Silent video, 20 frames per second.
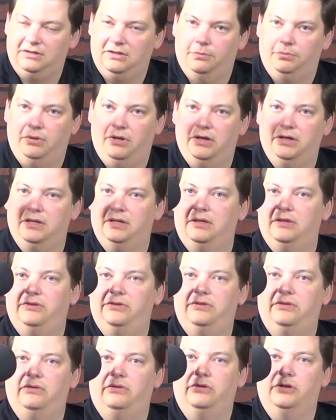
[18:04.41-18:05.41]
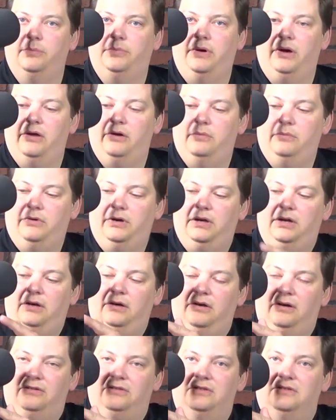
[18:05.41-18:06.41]
The plug is on the bottom right
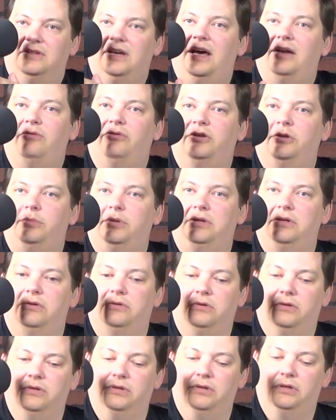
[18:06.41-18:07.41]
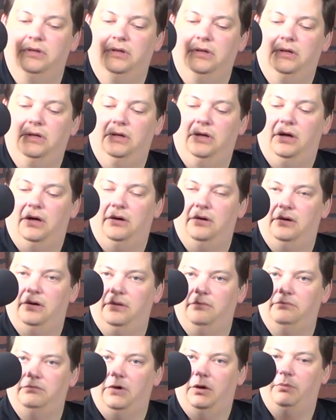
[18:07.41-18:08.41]
here. It's designed really to be on a
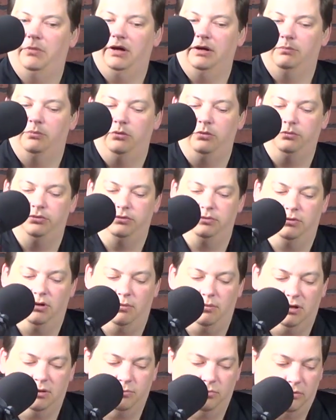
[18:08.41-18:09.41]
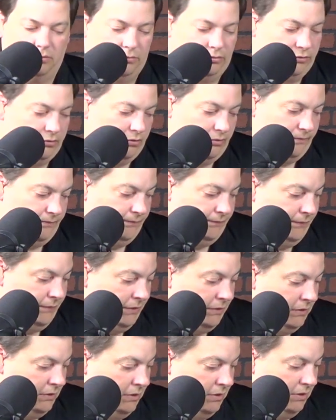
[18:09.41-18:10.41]
mic boom. So all
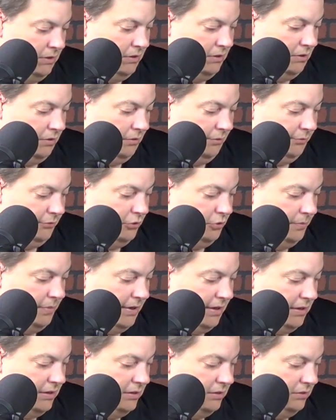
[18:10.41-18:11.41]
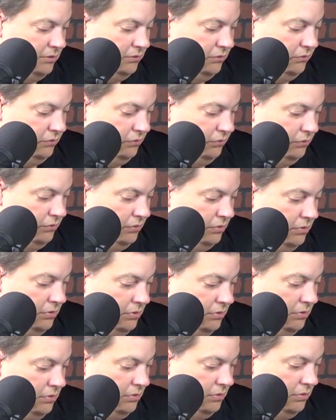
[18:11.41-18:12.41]
right, let me go back to
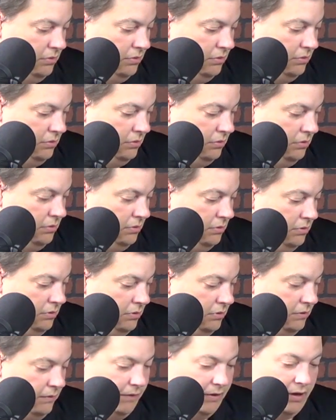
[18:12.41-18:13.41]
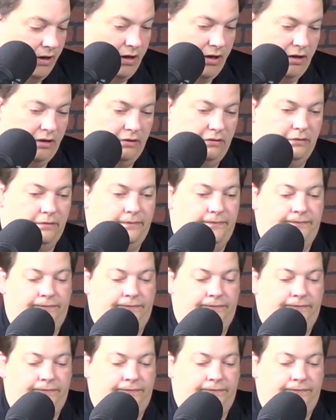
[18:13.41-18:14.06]
the Heil.